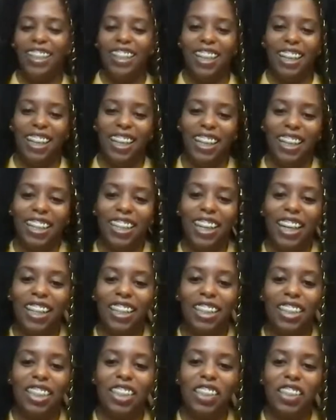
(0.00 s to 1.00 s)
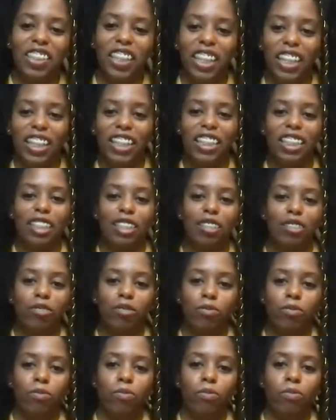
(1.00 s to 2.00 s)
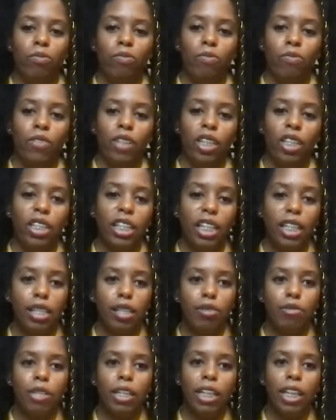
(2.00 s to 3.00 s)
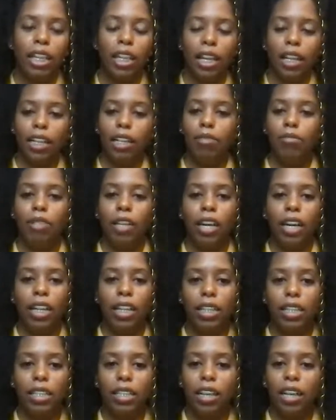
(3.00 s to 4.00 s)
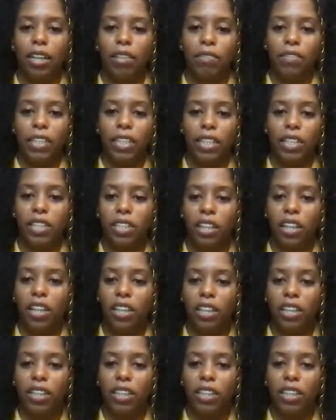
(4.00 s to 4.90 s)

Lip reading: and I look great. Tish, when can I come to Arkansas to visit y'all?